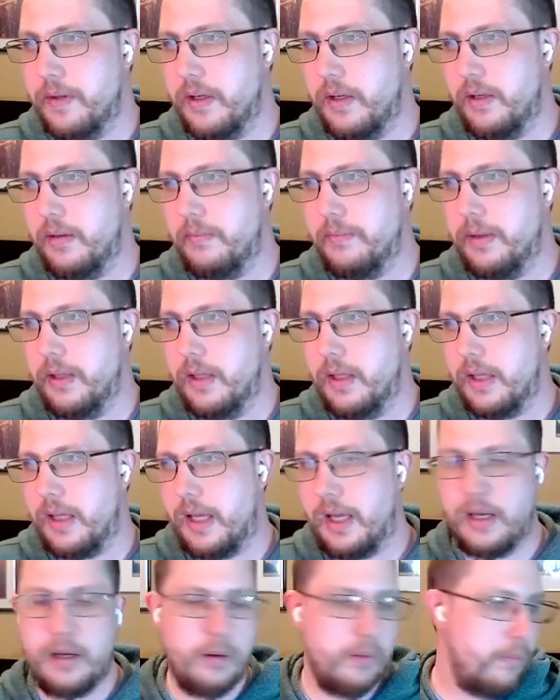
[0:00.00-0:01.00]
um,
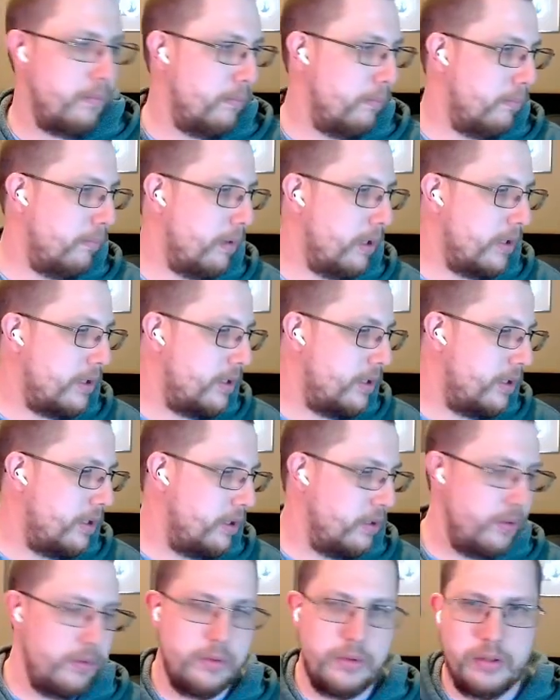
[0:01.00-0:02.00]
how
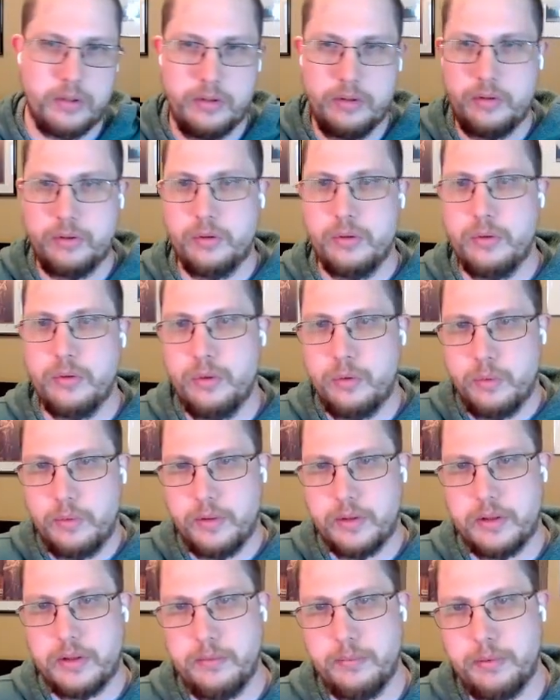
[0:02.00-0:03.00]
much you can do
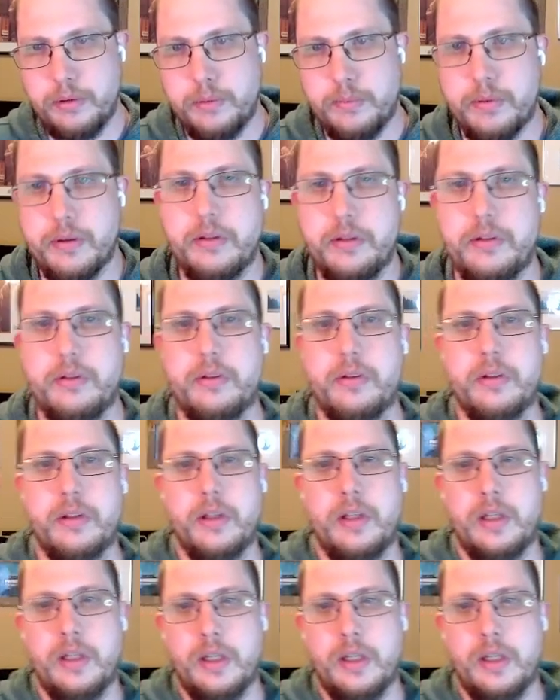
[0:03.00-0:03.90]
with the blueprints.